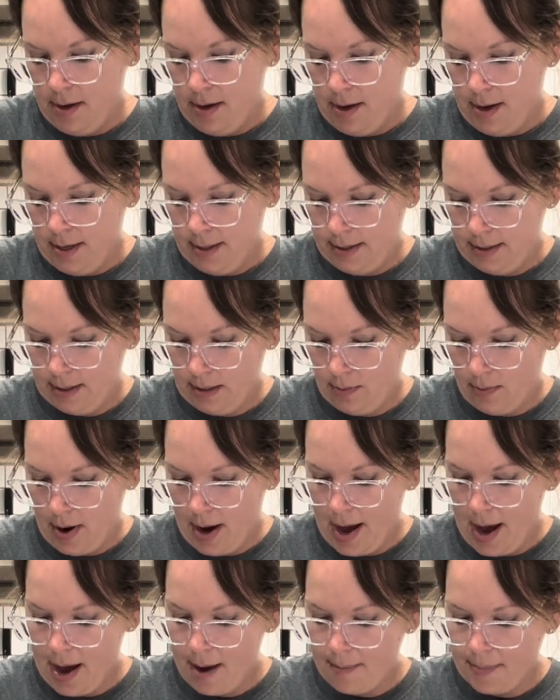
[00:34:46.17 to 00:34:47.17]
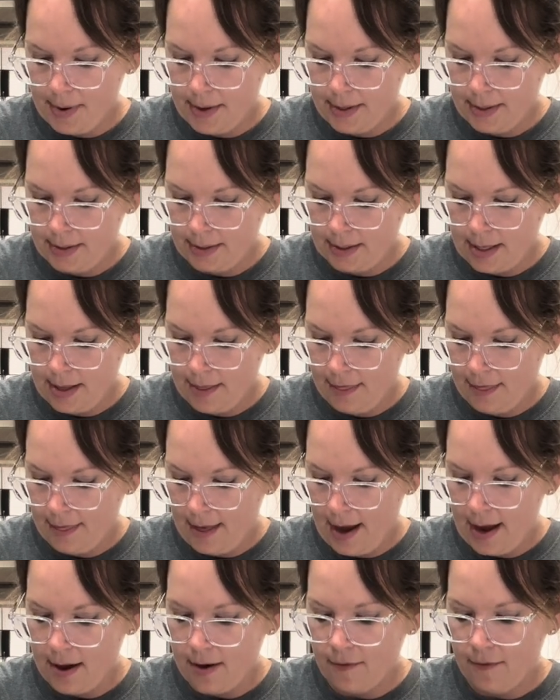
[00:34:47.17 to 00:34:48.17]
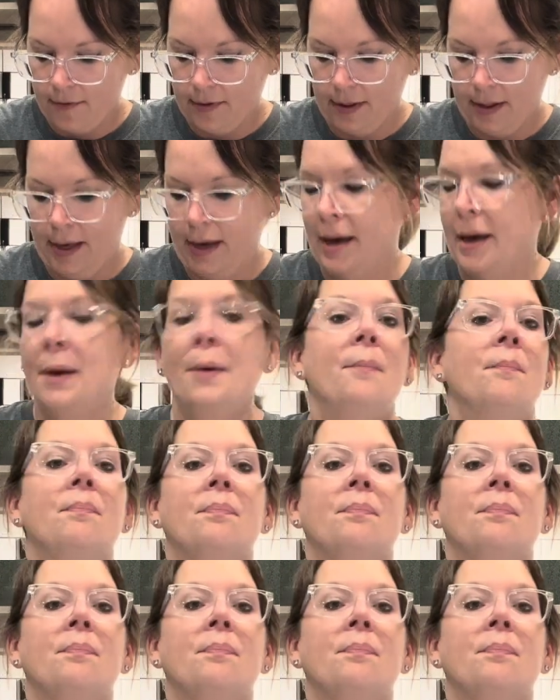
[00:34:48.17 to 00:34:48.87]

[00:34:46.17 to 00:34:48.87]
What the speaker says: and see what happens. And thankfully,